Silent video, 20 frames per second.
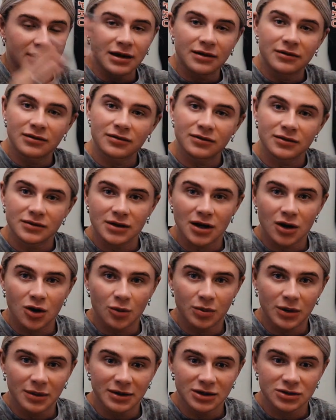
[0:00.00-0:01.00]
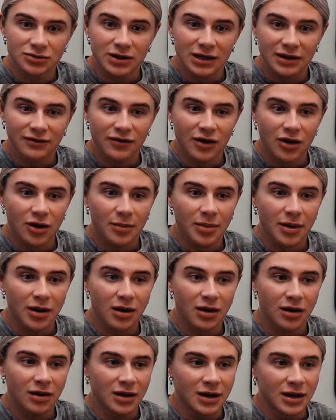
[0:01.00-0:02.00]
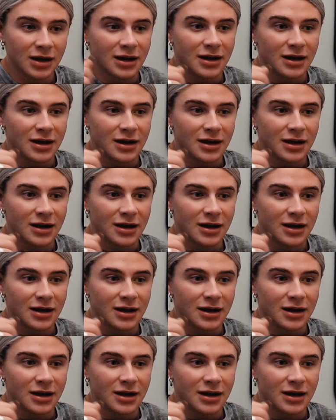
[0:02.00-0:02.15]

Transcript: then a couple of meals really far apart,